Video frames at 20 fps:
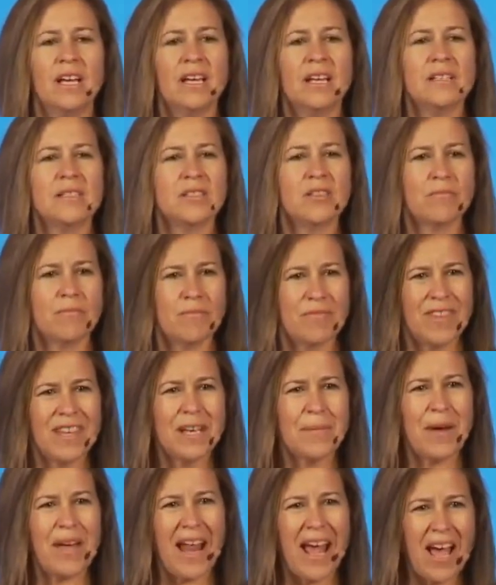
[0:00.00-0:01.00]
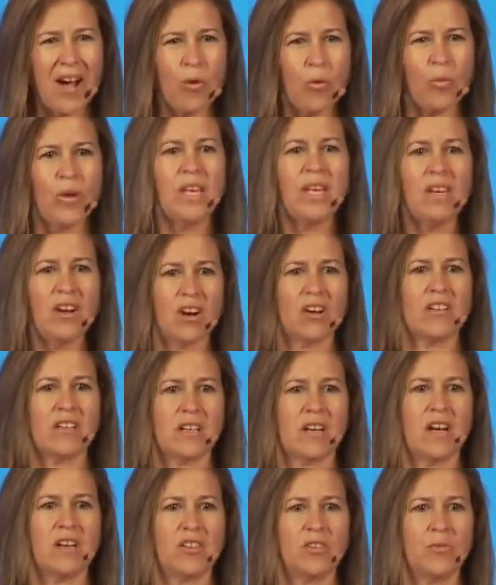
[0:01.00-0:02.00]
is to think about how we are the
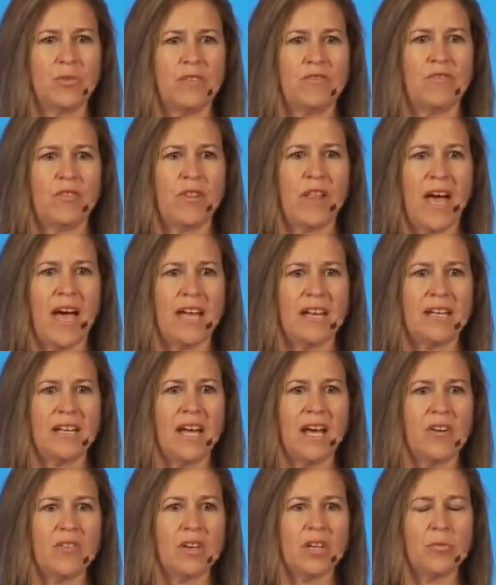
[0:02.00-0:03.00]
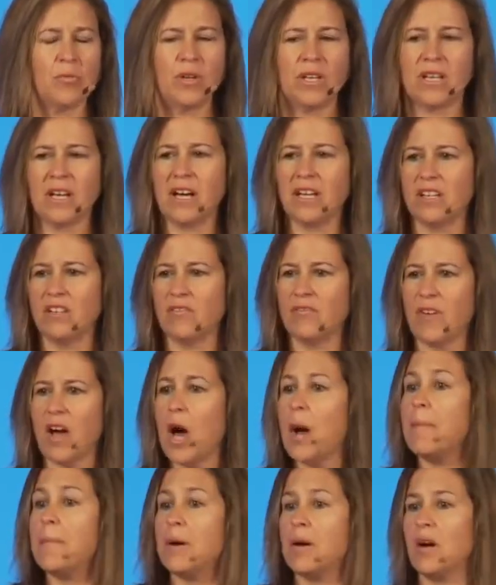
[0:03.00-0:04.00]
conduit for that and how can we kind of
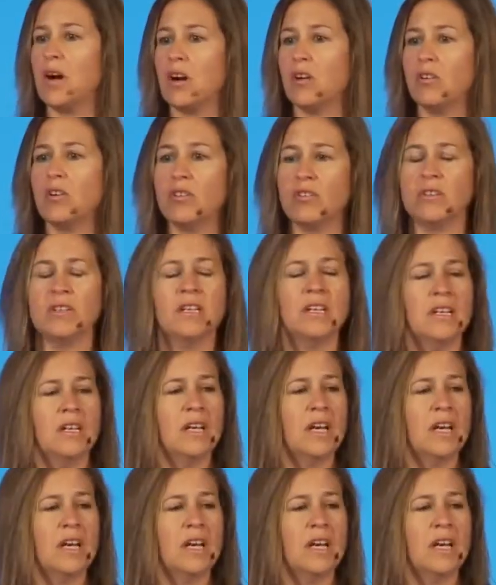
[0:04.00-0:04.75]
up our own